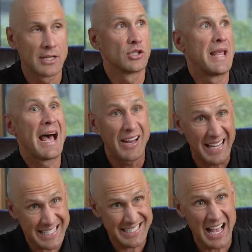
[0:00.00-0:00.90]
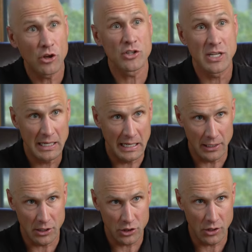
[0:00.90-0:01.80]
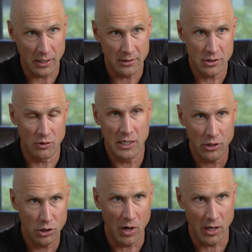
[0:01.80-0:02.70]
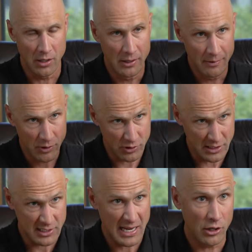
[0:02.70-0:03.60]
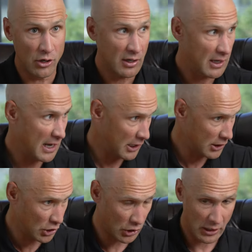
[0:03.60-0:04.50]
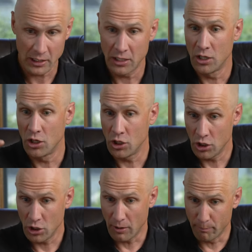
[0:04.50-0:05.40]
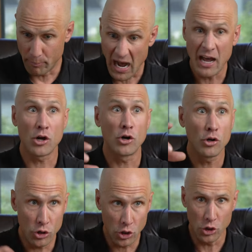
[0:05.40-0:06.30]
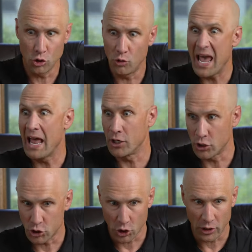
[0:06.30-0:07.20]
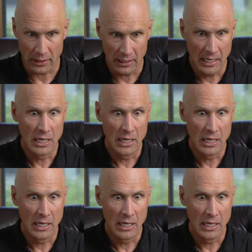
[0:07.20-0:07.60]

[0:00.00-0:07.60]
right? So now that seller is going to get an attorney. So here you are. There's a seller and an attorney buyer, you, and an attorney.